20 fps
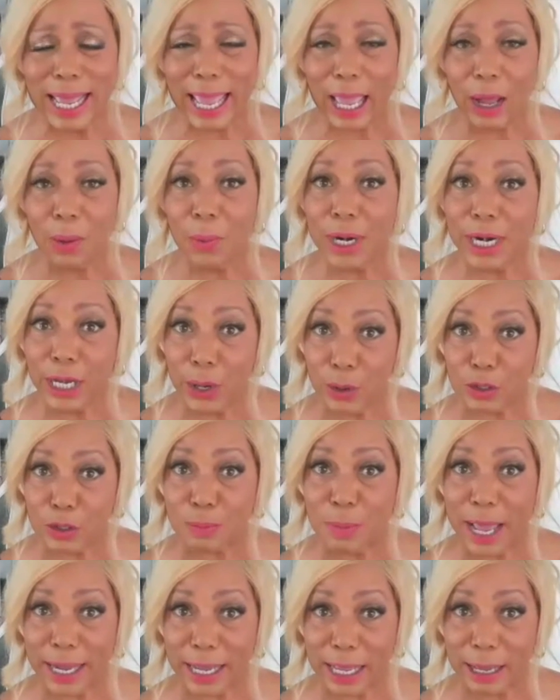And when it goes
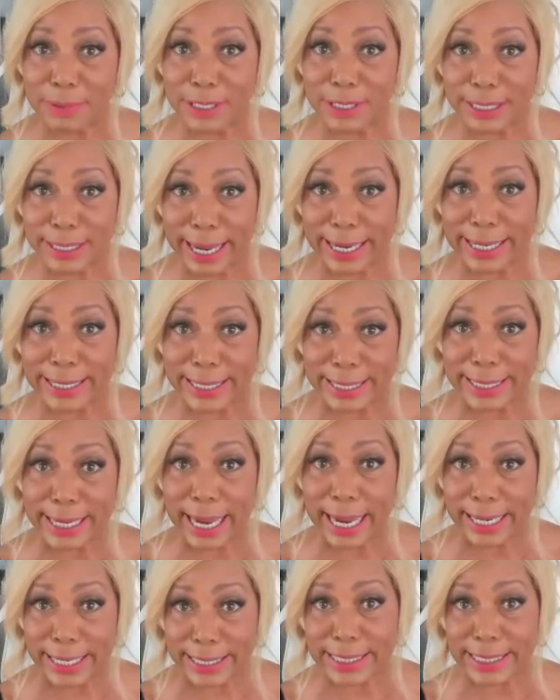back up to
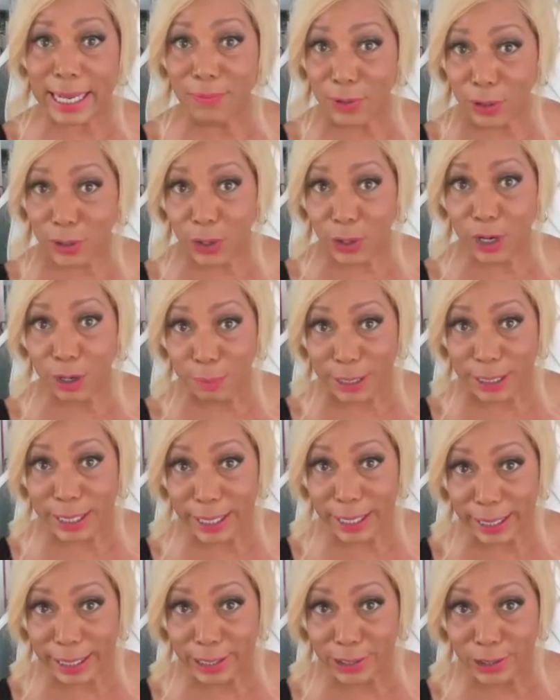$19.97, you're going to be
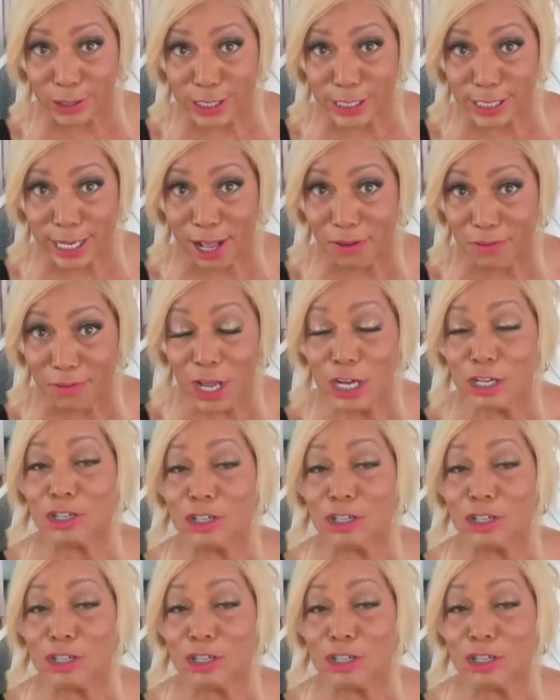kicking yourself.